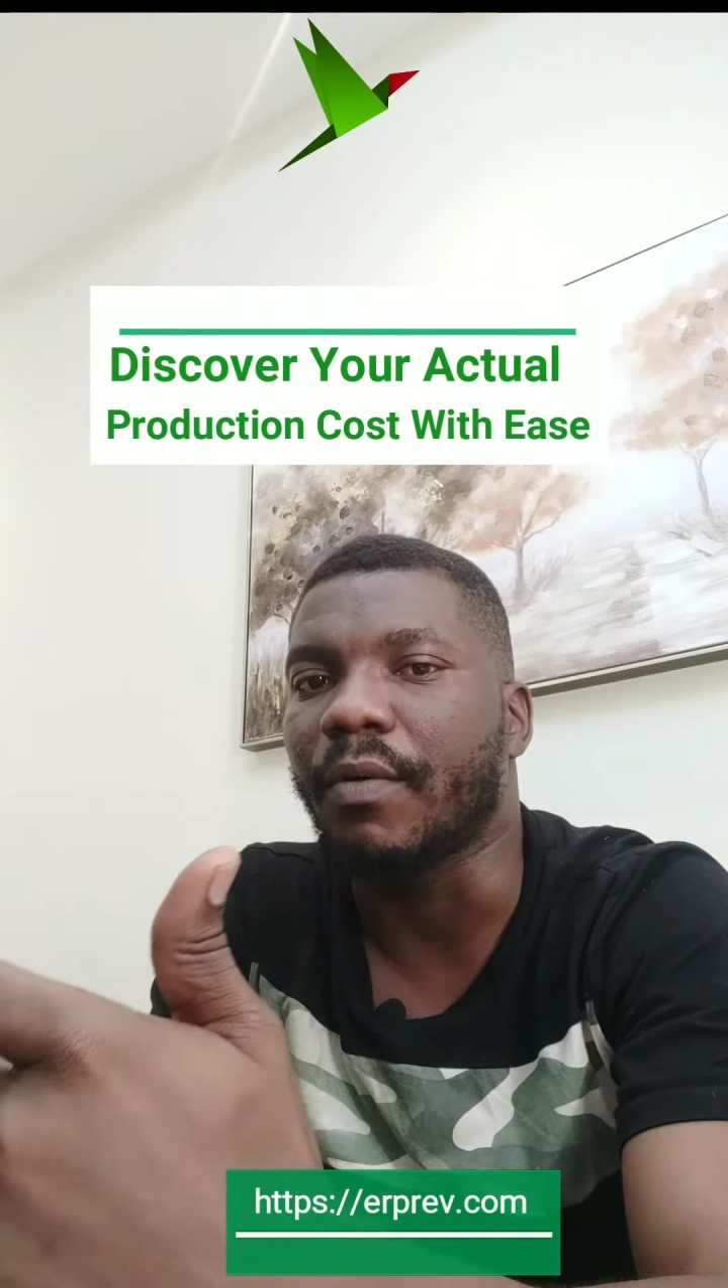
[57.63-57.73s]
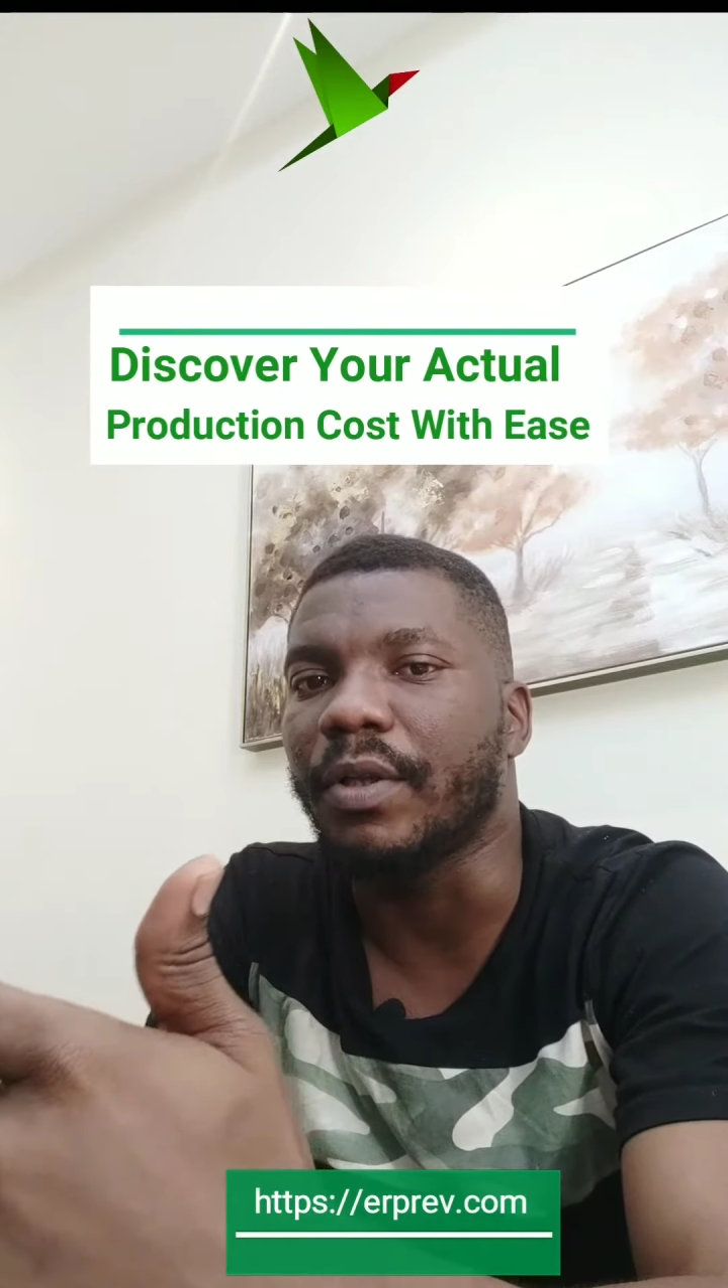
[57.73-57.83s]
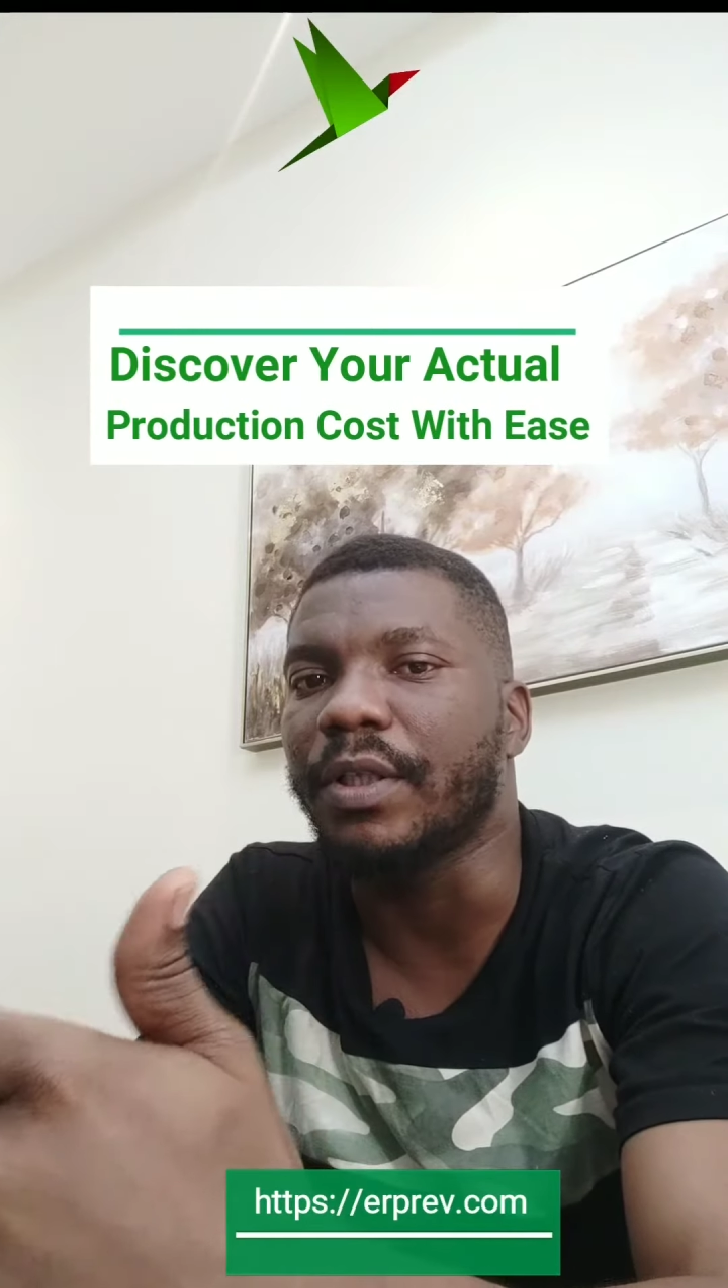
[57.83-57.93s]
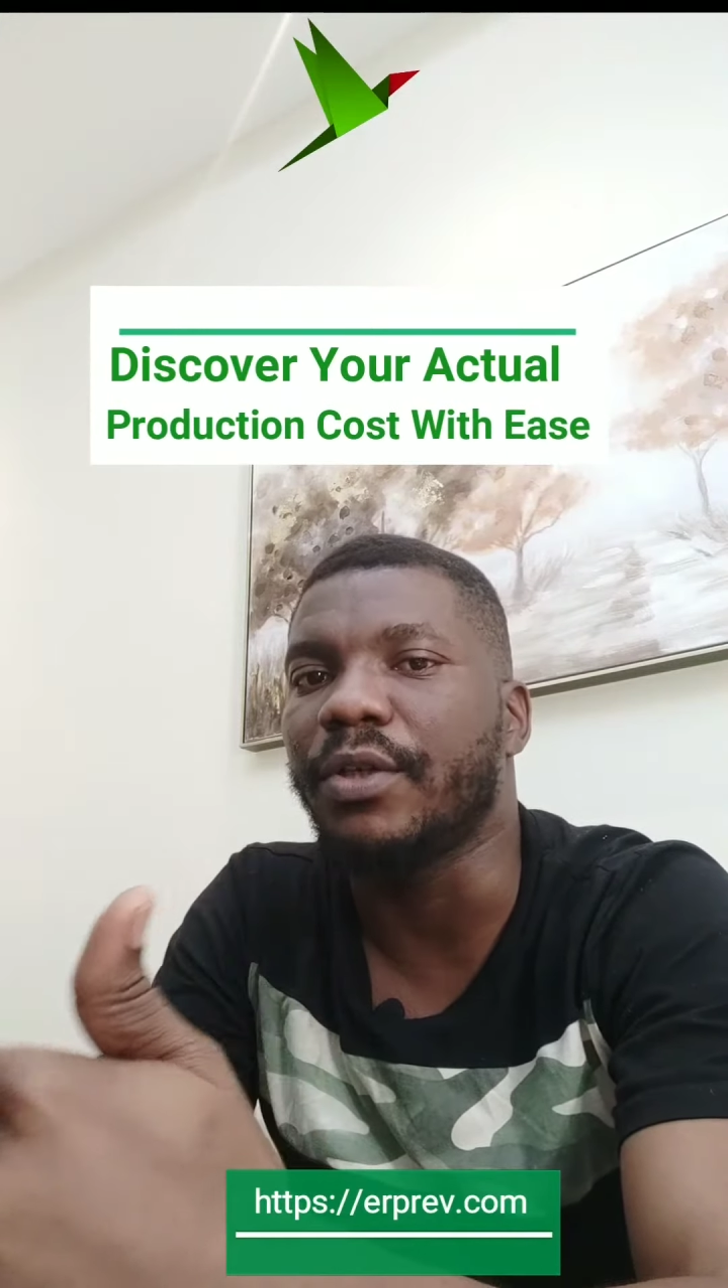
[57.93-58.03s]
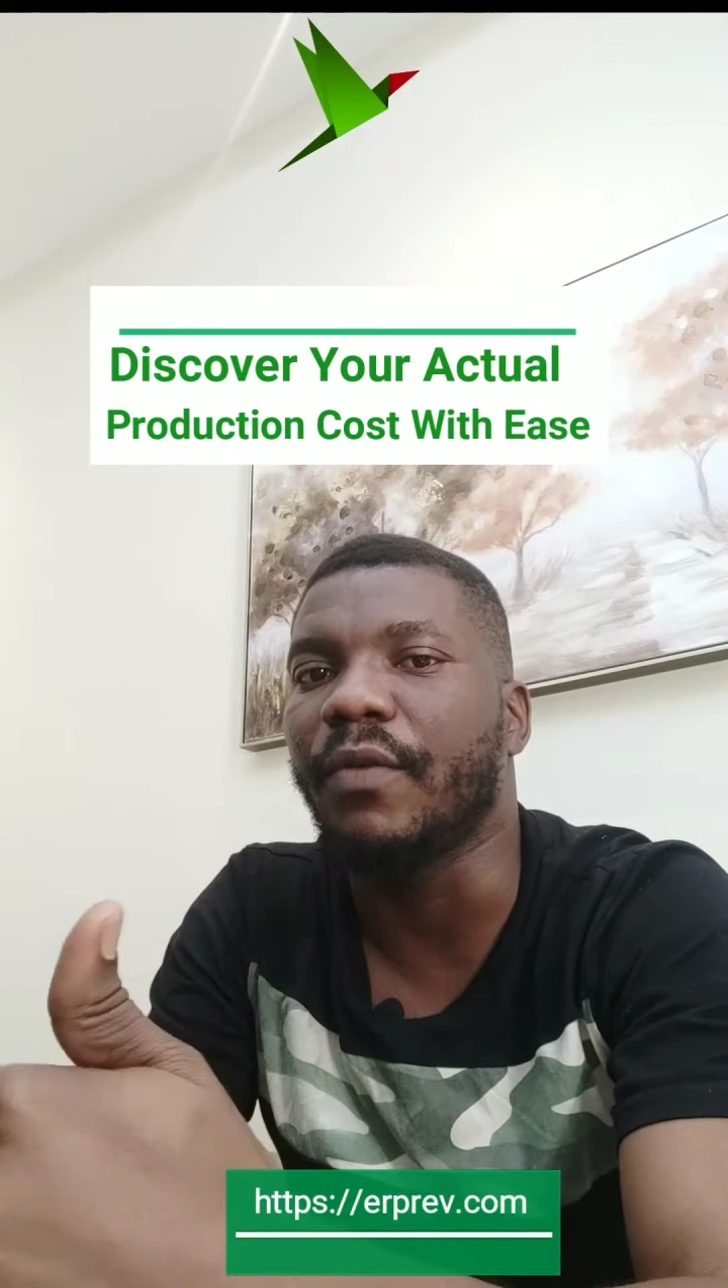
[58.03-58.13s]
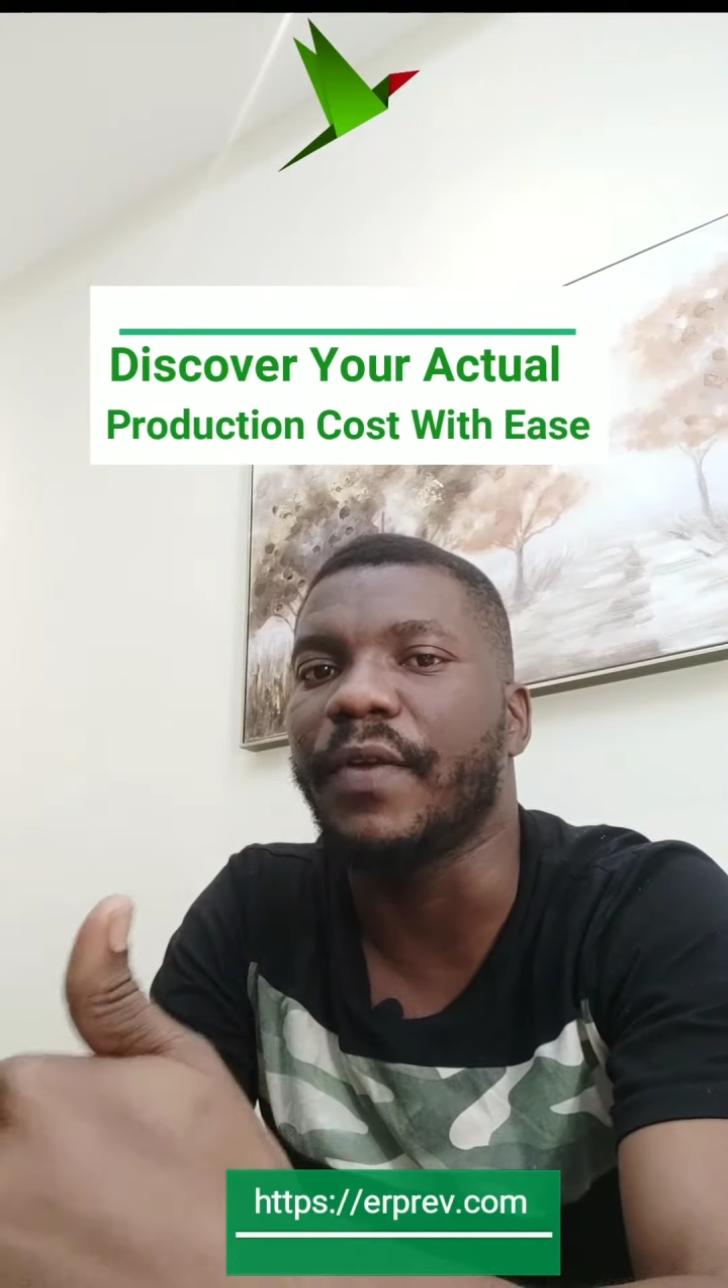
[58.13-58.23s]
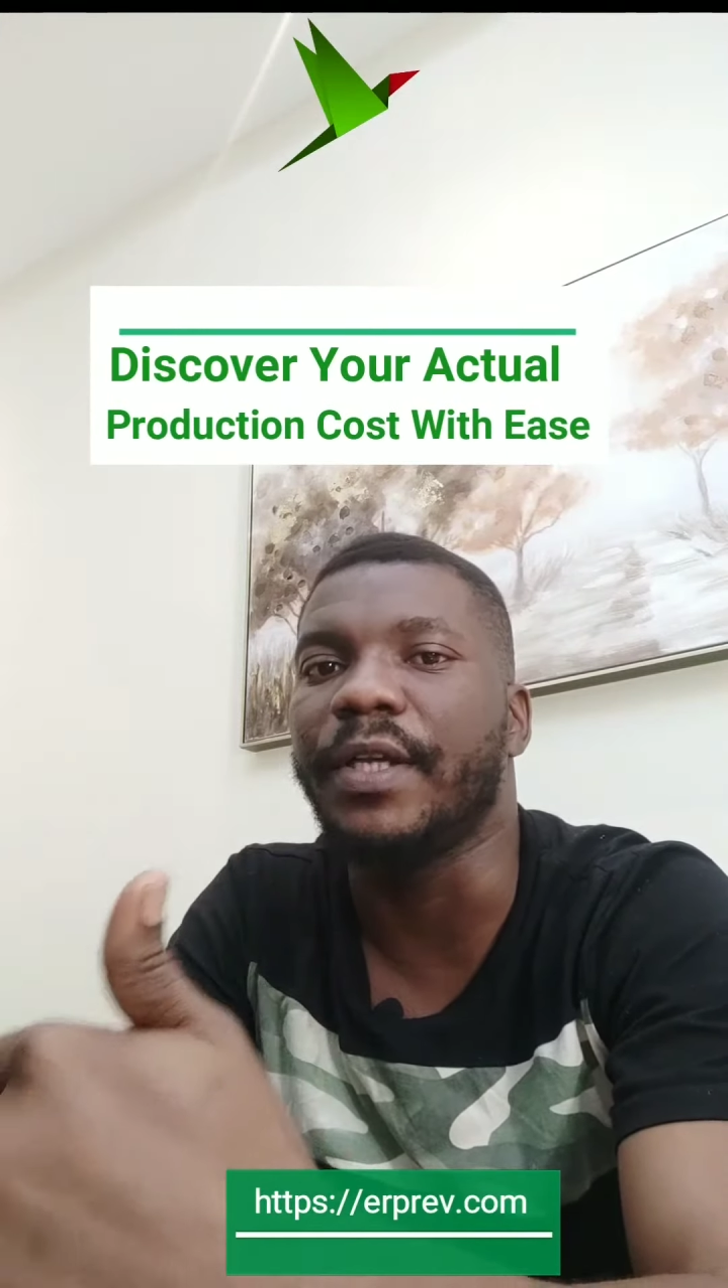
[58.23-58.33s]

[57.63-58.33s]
quantity of